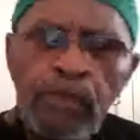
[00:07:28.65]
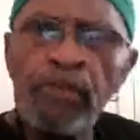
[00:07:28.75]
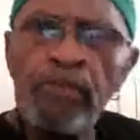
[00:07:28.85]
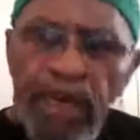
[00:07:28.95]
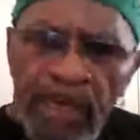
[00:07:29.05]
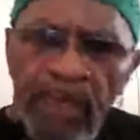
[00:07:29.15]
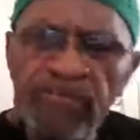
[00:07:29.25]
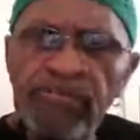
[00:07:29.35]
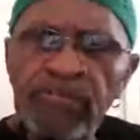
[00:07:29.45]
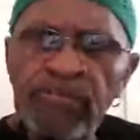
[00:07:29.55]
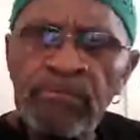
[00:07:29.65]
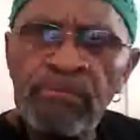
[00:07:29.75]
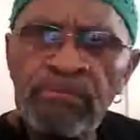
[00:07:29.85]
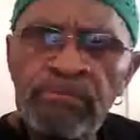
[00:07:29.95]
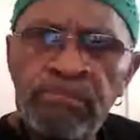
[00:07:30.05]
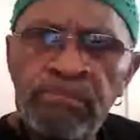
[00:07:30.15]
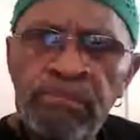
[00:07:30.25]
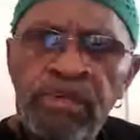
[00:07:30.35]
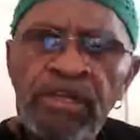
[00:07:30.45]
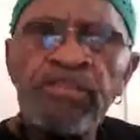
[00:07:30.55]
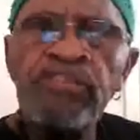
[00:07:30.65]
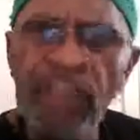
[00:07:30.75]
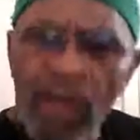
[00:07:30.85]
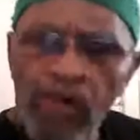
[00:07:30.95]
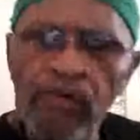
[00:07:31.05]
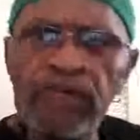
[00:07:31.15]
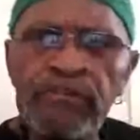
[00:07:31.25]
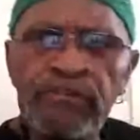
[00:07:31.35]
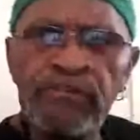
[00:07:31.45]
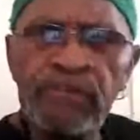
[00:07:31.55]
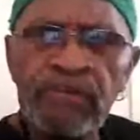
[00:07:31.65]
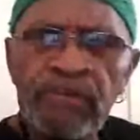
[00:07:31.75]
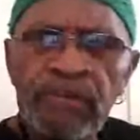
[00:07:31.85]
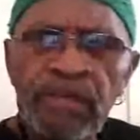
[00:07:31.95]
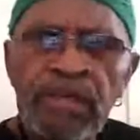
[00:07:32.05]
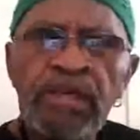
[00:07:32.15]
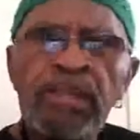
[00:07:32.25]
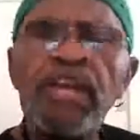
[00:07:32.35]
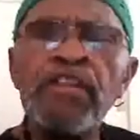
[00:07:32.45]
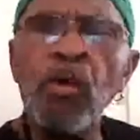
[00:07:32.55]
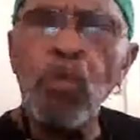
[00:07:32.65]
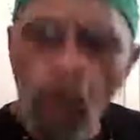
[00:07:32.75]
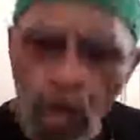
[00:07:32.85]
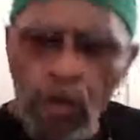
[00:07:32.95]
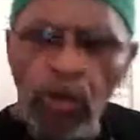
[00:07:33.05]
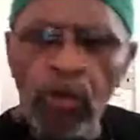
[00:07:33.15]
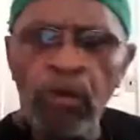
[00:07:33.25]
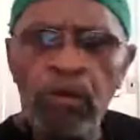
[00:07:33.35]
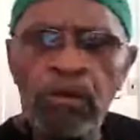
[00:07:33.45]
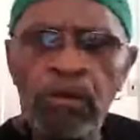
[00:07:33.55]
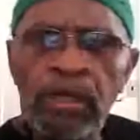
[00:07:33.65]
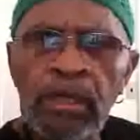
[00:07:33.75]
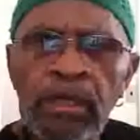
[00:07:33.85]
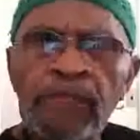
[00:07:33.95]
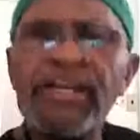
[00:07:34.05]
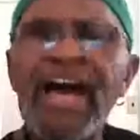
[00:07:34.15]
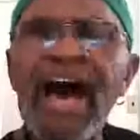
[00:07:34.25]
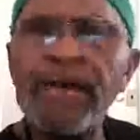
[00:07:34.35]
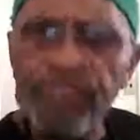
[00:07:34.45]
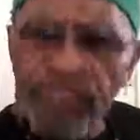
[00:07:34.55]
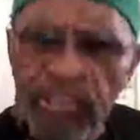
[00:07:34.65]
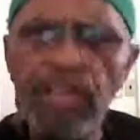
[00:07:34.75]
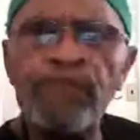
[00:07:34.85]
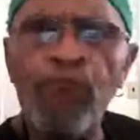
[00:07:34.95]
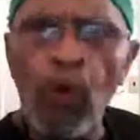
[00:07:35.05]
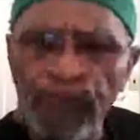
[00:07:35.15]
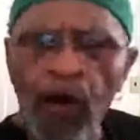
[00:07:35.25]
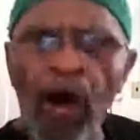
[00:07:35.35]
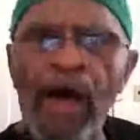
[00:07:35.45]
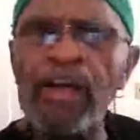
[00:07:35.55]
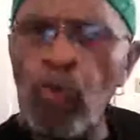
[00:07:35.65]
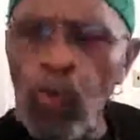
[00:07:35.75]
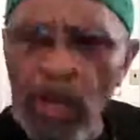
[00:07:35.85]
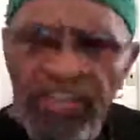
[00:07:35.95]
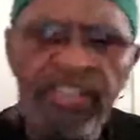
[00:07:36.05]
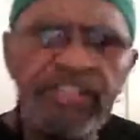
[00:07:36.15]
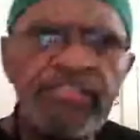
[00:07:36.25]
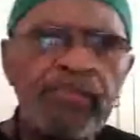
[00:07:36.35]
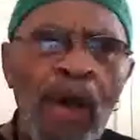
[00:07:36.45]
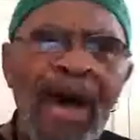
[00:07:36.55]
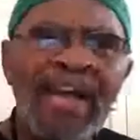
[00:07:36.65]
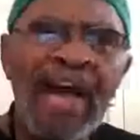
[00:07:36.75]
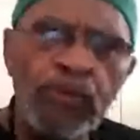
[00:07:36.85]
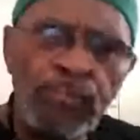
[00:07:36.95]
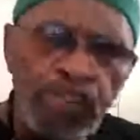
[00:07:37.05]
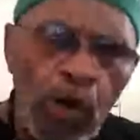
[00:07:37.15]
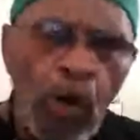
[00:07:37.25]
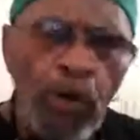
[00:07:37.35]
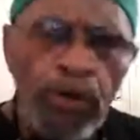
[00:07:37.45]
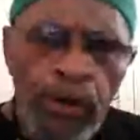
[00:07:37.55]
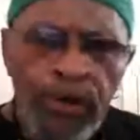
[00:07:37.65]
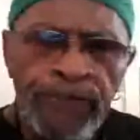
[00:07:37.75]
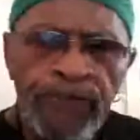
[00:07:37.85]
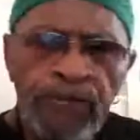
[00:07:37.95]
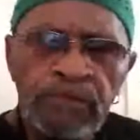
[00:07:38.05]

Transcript: The biggest terrorist in the world that I have seen for and witnessed while I was here on earth